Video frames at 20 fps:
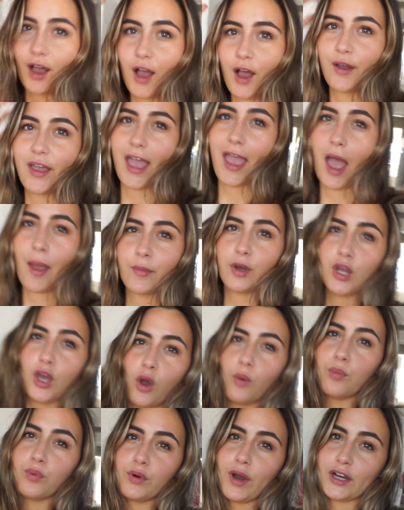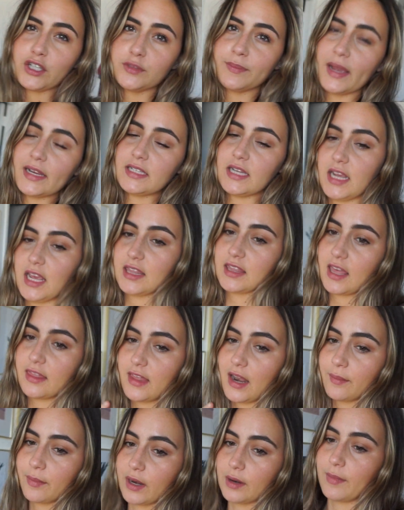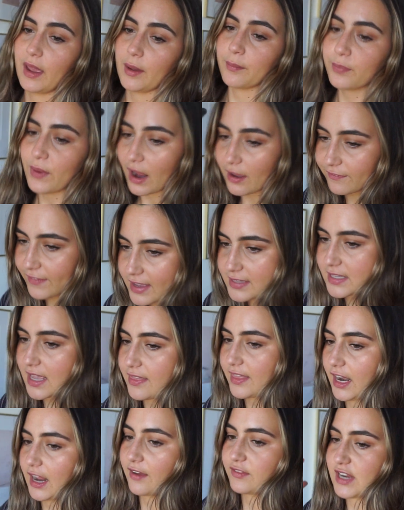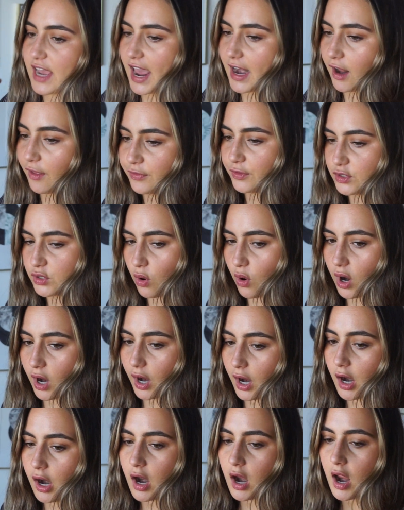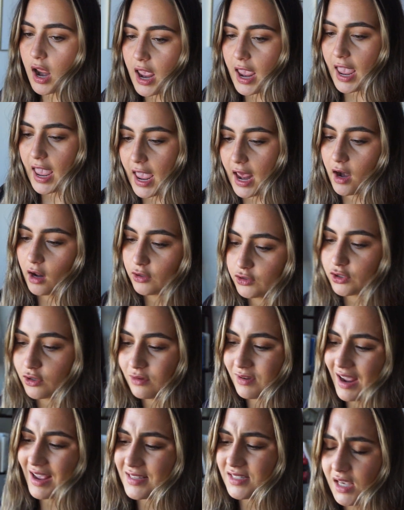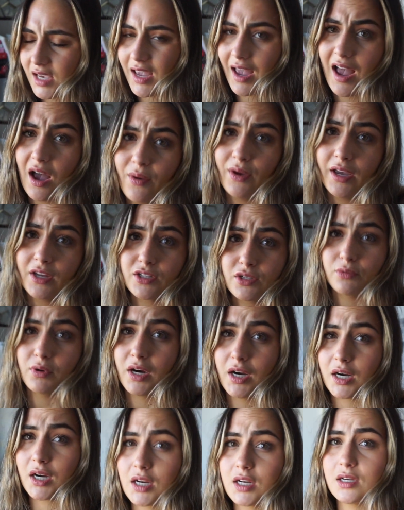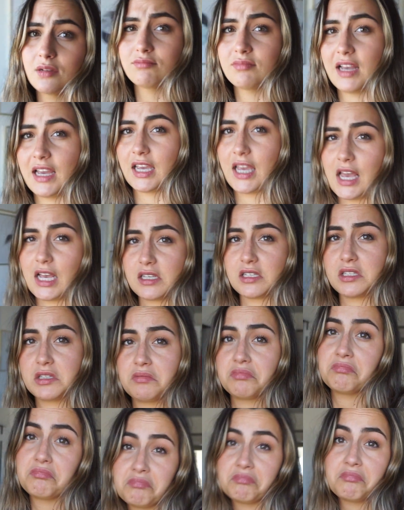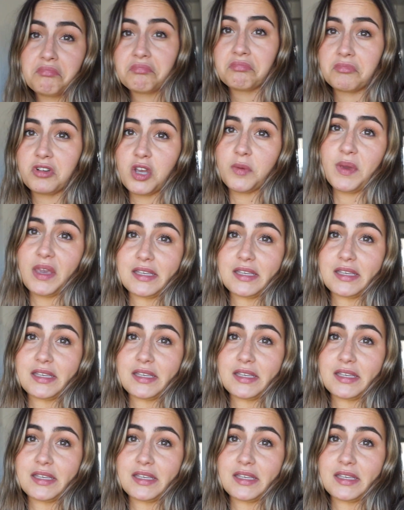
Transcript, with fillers: Okay, I'm gonna go brush my teeth and then I'm gonna make breakfast and then I have to head out the door and I'll show you guys like how I get to work, I guess. Could be